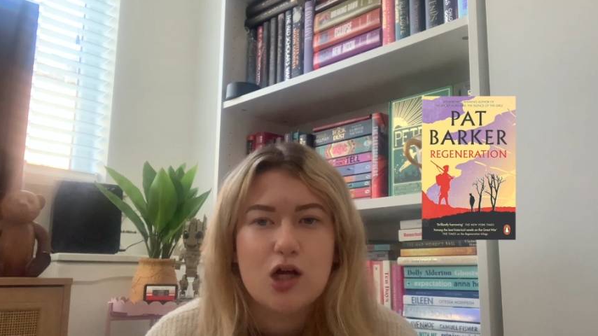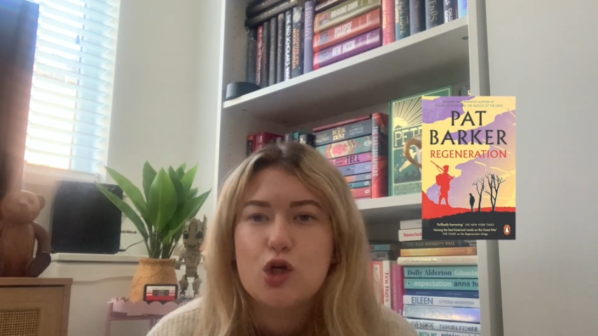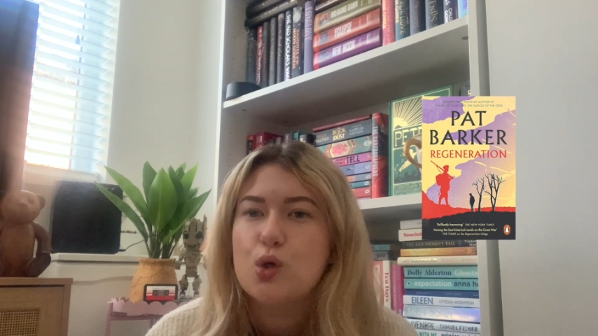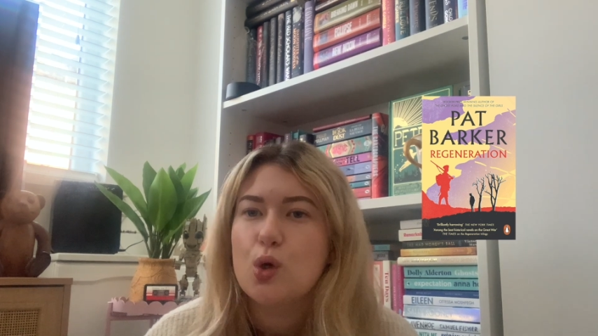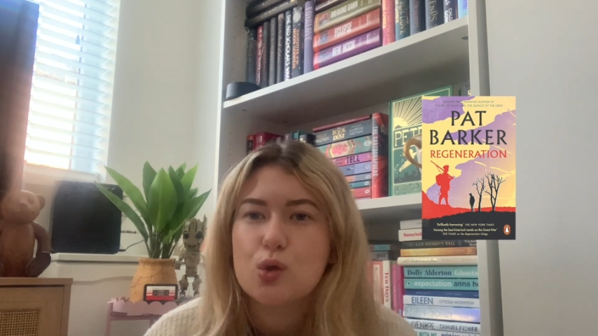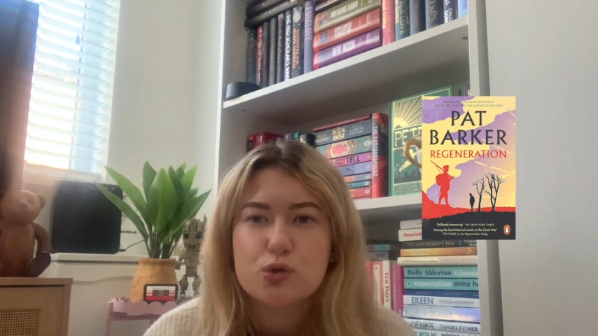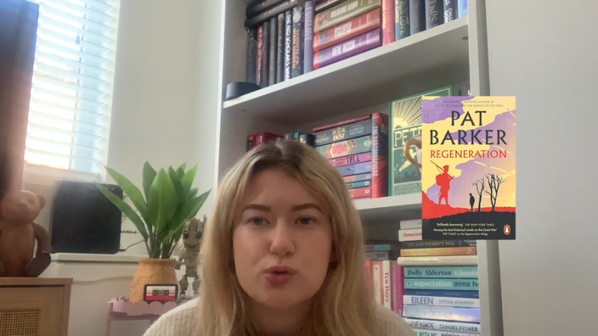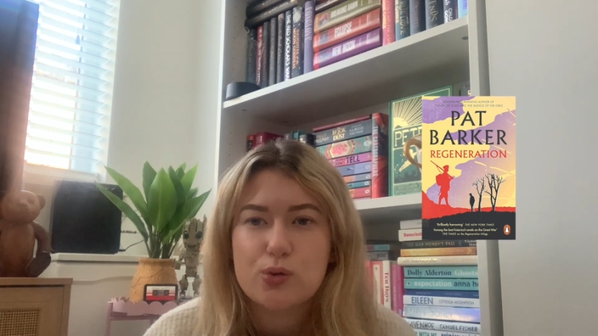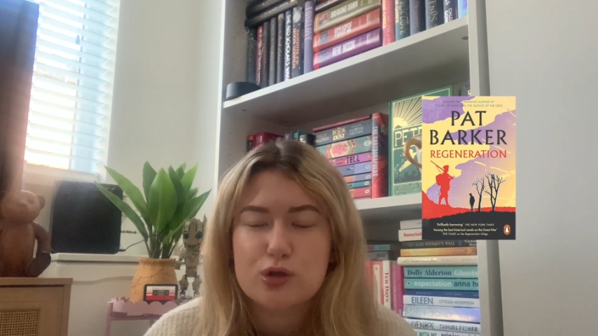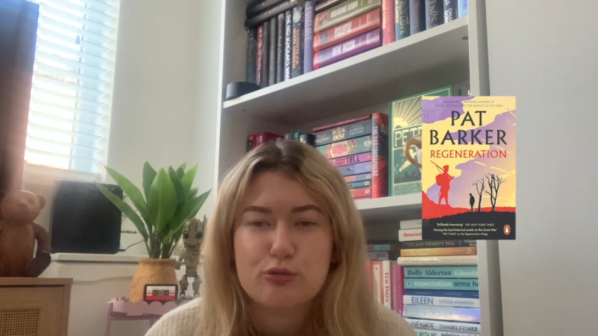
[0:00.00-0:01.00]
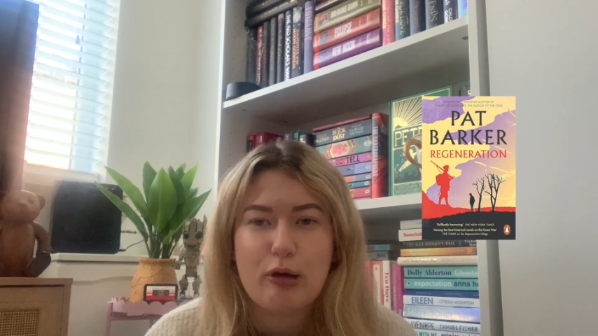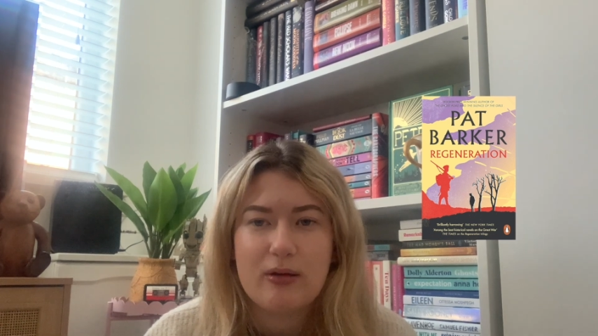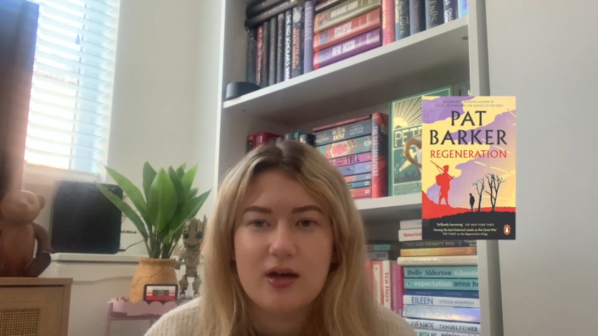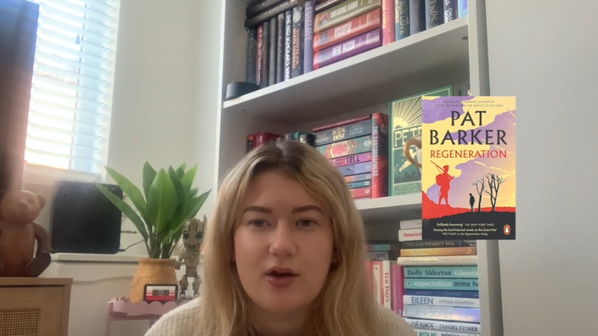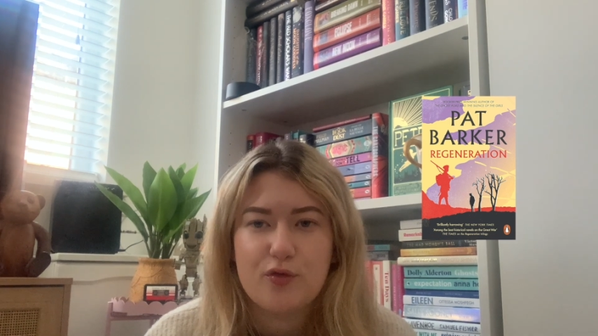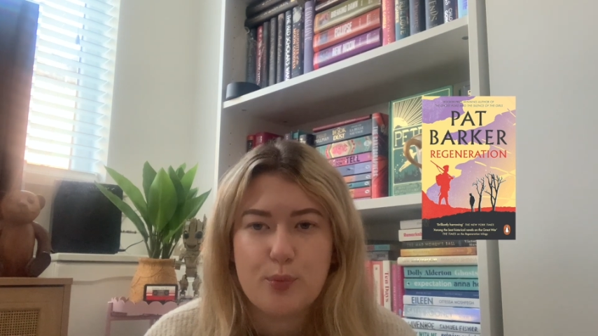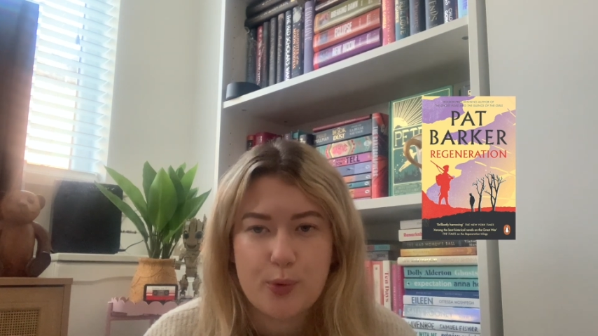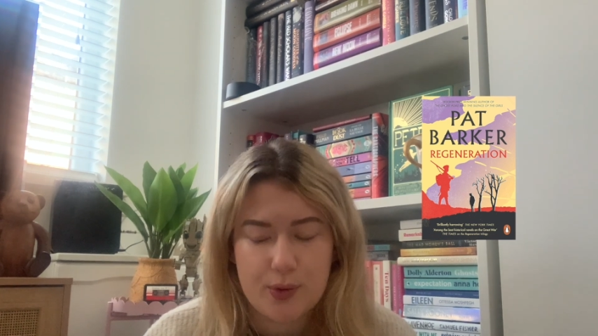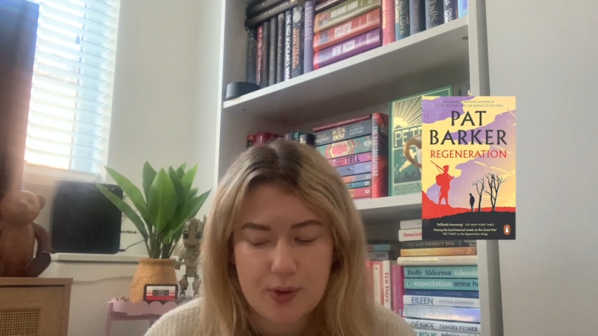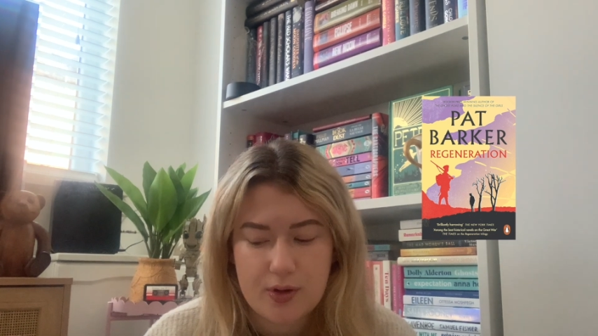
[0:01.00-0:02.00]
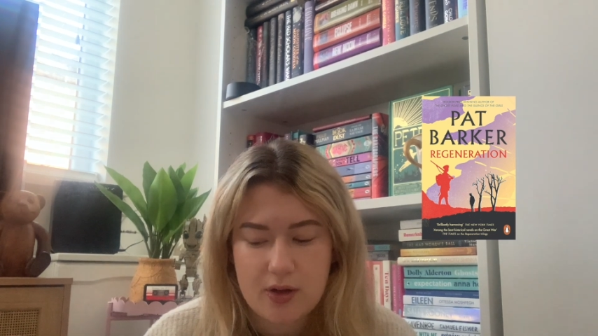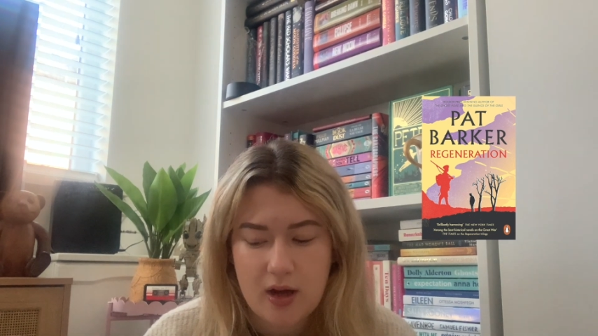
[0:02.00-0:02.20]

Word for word: not talked about enough book.